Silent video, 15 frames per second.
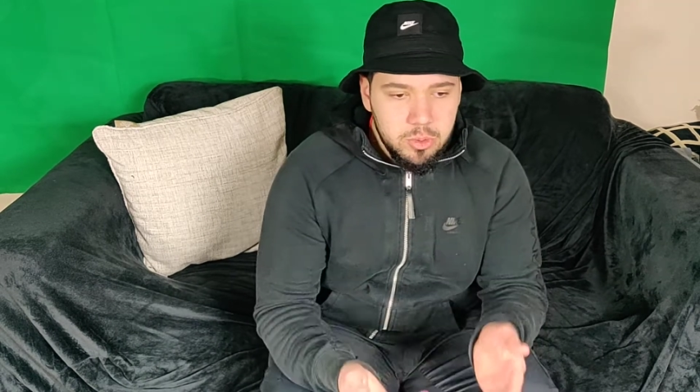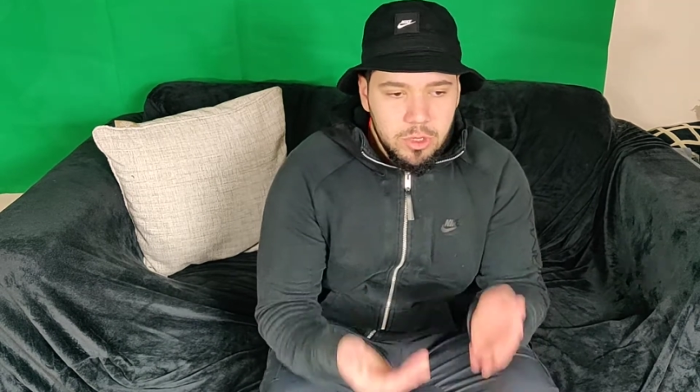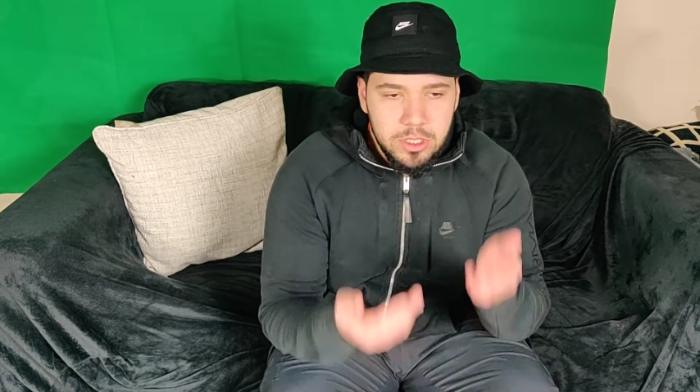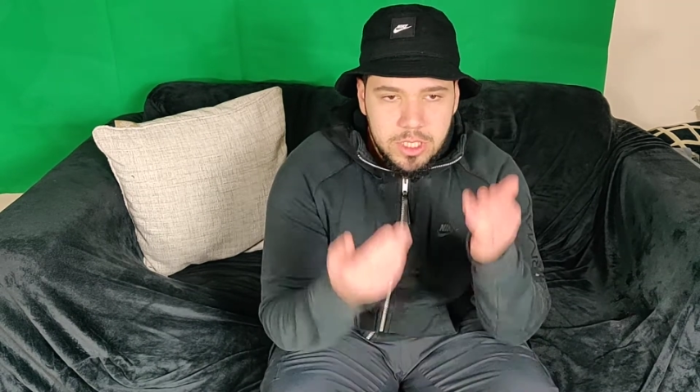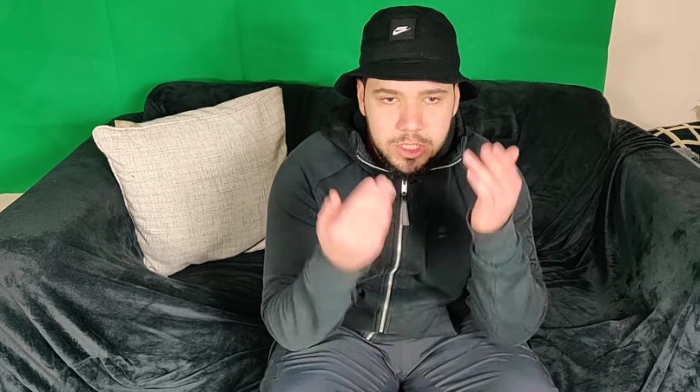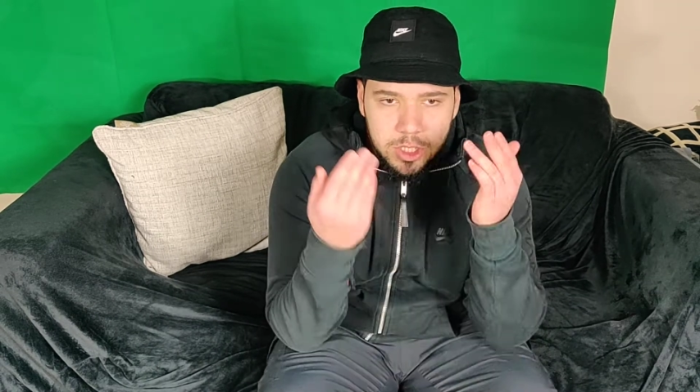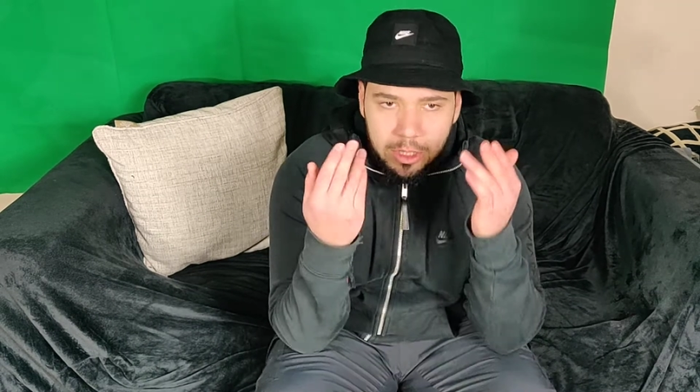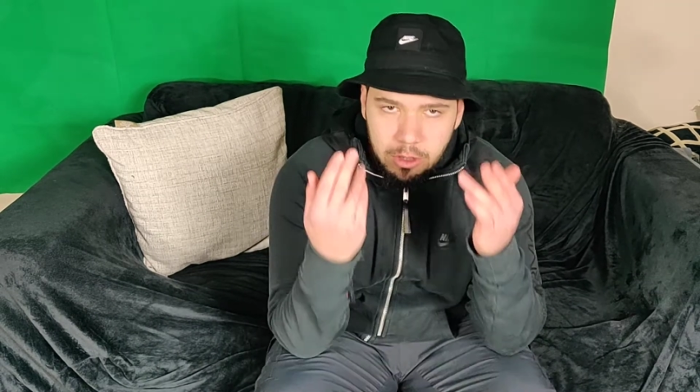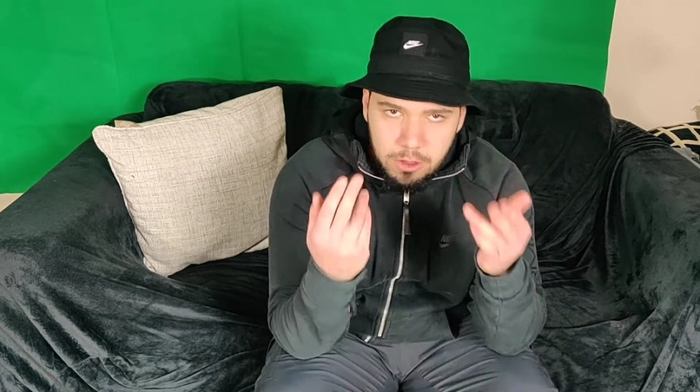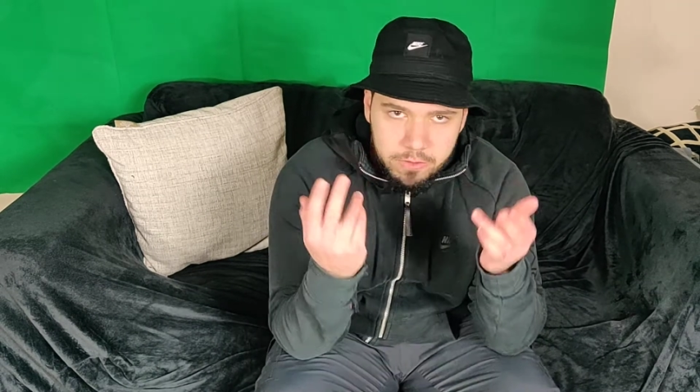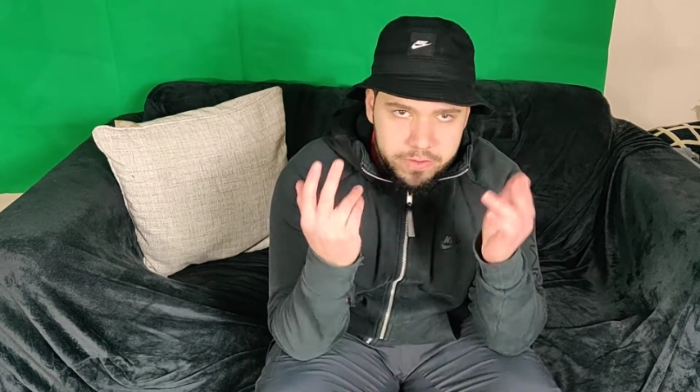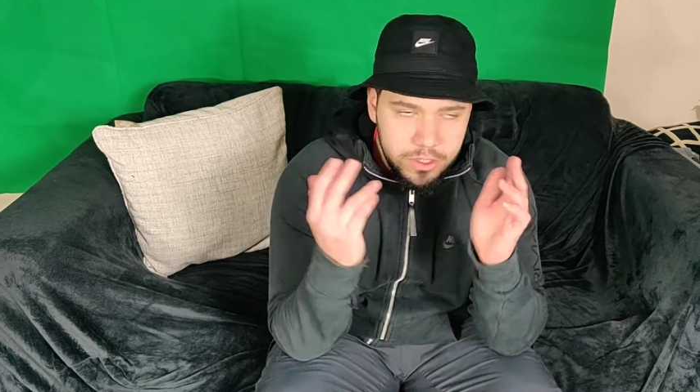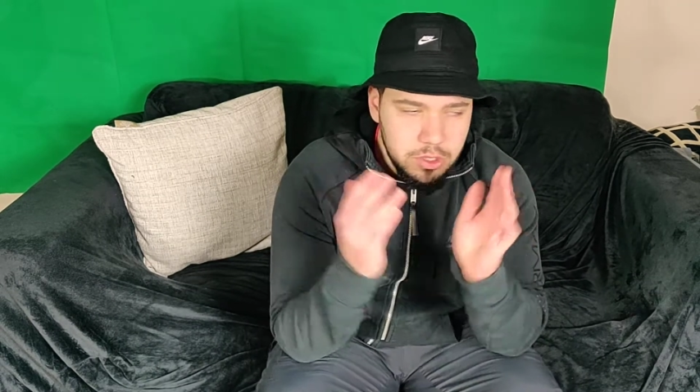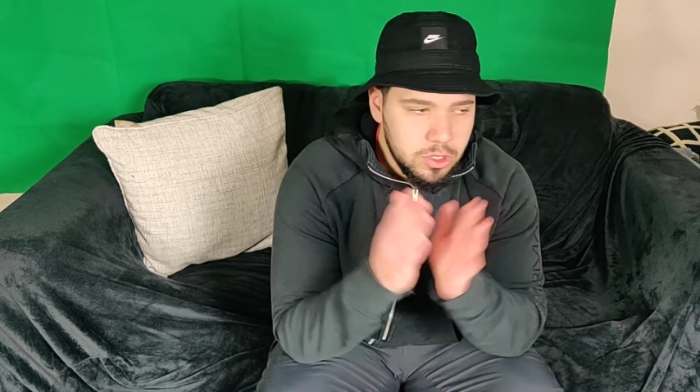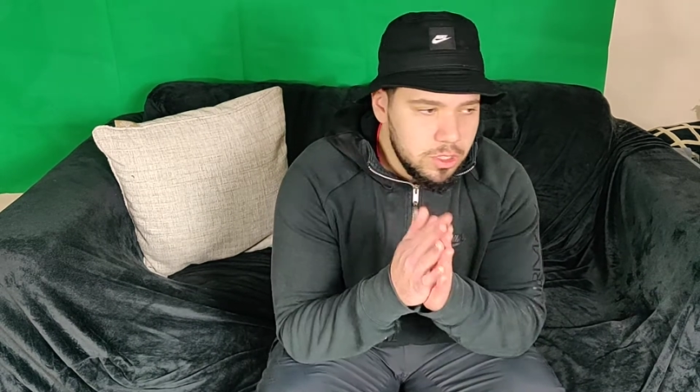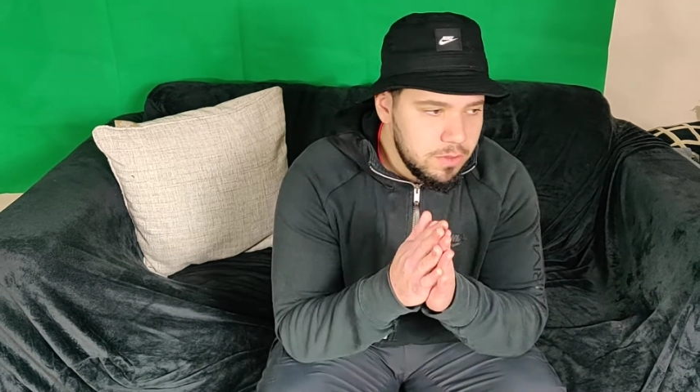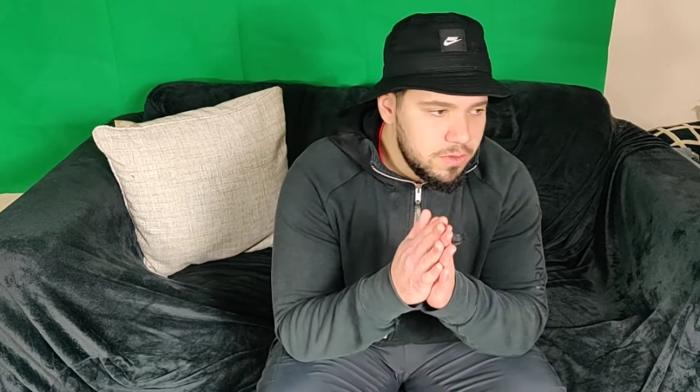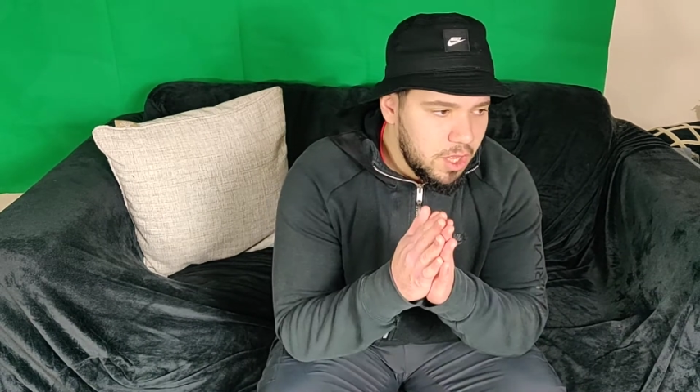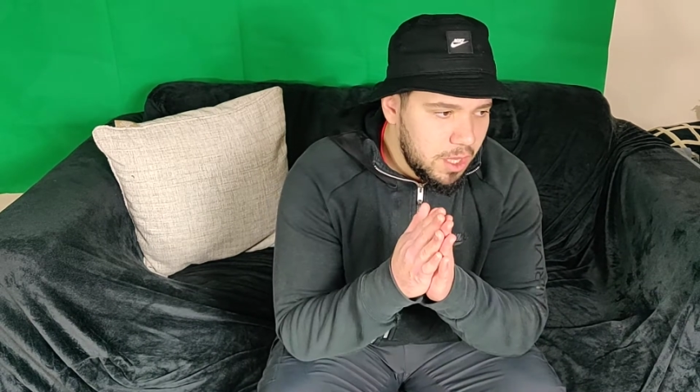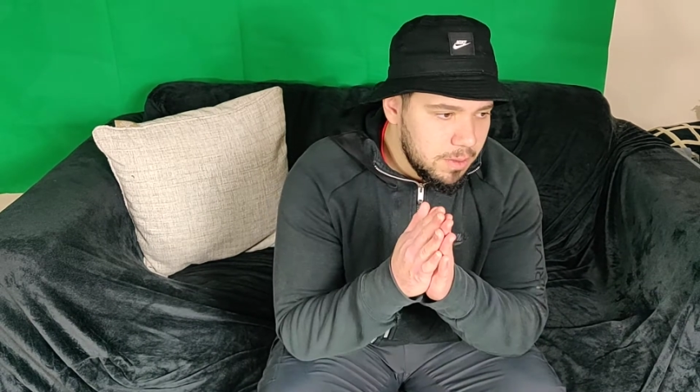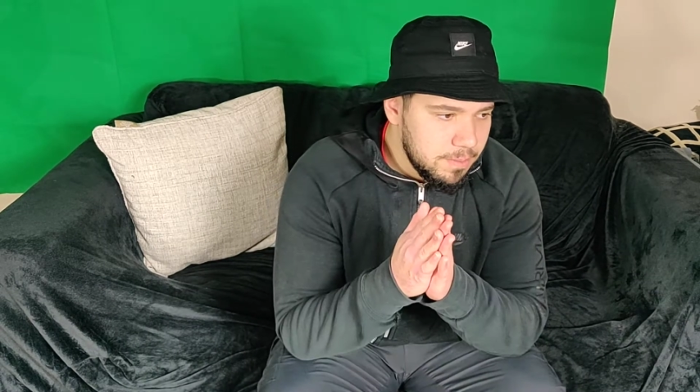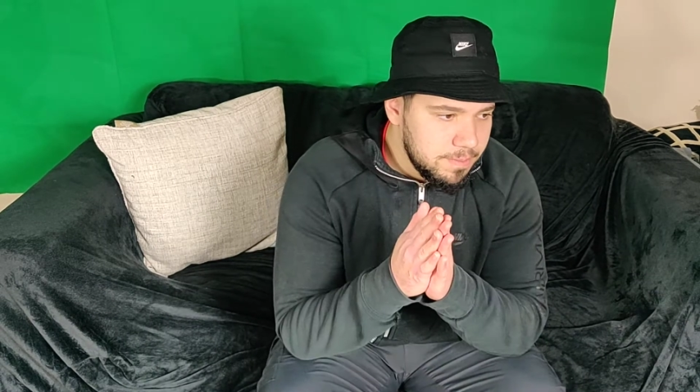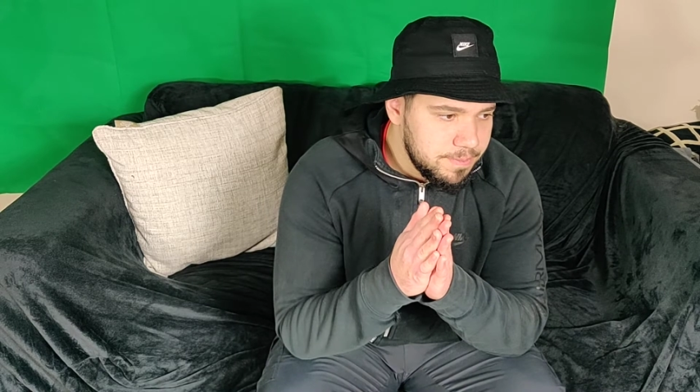what? There's a lot of things you could have done.